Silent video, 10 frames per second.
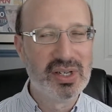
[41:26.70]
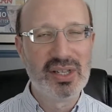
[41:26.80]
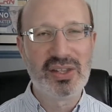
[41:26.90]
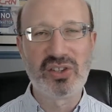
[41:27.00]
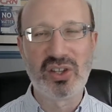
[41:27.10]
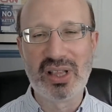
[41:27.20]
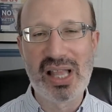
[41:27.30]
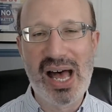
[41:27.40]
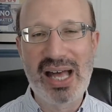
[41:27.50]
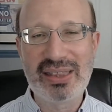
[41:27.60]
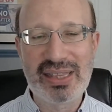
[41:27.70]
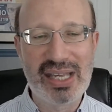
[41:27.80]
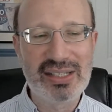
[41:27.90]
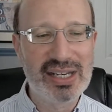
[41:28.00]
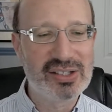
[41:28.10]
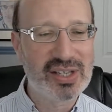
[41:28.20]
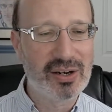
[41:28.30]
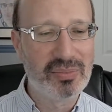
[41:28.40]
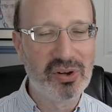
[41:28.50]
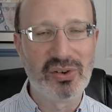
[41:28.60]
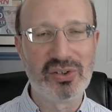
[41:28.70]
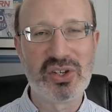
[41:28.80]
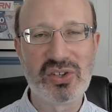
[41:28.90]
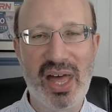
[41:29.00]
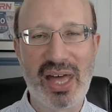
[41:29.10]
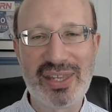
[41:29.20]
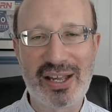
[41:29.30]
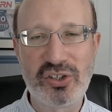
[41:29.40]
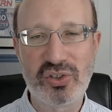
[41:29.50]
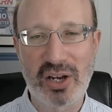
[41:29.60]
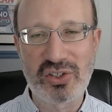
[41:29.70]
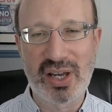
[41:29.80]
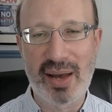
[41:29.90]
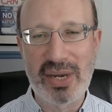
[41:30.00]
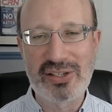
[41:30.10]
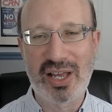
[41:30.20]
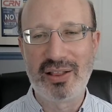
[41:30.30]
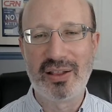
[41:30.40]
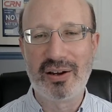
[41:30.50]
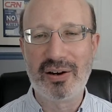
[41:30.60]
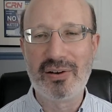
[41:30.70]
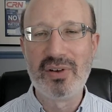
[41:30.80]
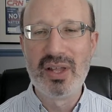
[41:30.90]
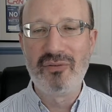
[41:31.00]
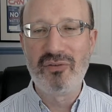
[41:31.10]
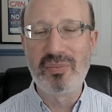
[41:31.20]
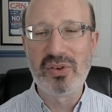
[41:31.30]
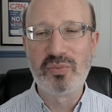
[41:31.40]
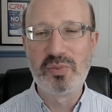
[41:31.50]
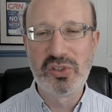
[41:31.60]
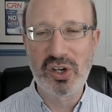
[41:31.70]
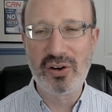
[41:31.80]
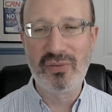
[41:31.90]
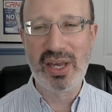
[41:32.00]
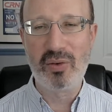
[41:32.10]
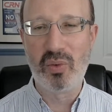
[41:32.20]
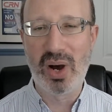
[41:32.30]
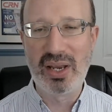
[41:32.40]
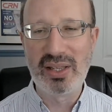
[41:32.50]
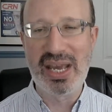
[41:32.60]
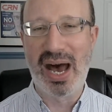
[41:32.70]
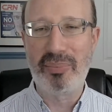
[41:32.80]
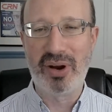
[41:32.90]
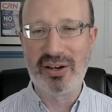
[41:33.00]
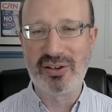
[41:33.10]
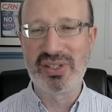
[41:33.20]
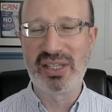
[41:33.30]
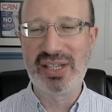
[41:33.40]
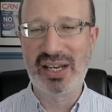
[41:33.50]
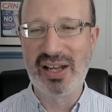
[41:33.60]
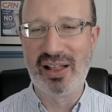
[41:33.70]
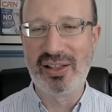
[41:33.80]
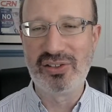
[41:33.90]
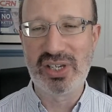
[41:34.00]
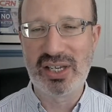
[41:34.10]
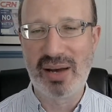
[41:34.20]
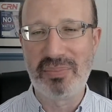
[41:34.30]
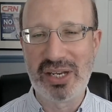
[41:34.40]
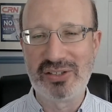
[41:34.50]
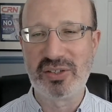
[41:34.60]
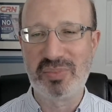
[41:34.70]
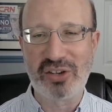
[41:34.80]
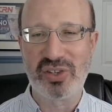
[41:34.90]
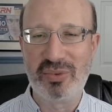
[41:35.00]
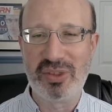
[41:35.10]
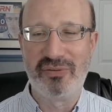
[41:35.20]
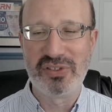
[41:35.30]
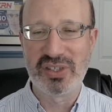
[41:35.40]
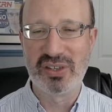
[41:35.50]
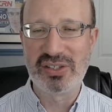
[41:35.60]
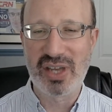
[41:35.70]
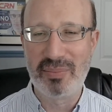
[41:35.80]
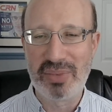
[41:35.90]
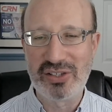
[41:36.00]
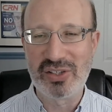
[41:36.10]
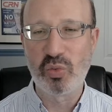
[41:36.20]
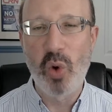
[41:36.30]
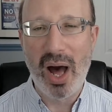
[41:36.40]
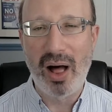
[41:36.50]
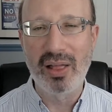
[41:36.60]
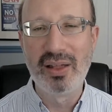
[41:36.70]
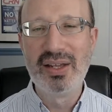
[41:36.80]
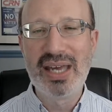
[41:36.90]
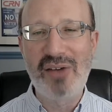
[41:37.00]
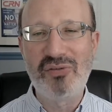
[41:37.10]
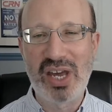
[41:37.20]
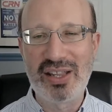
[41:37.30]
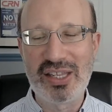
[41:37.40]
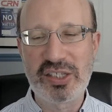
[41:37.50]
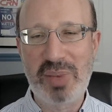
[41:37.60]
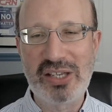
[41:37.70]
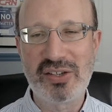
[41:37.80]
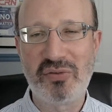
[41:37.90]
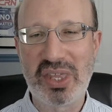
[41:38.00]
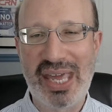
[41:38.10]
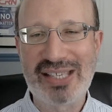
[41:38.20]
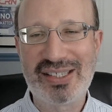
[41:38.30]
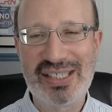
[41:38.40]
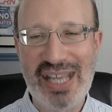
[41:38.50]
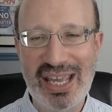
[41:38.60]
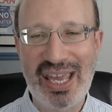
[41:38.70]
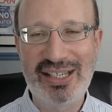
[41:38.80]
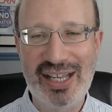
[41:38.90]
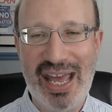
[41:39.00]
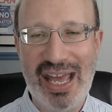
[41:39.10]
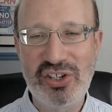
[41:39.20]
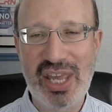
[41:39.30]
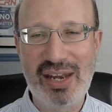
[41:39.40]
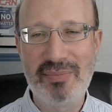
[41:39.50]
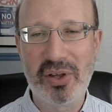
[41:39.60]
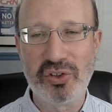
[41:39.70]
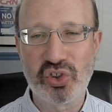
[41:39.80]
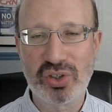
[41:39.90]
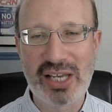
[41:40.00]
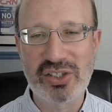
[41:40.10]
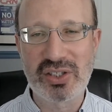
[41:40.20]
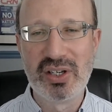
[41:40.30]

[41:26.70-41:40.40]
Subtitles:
there's a lot that data center builders, there's a lot that construction companies can learn from observing what the operators and the technology companies, especially with the facilities companies as well, have done in the space over the last decade to educate and build trust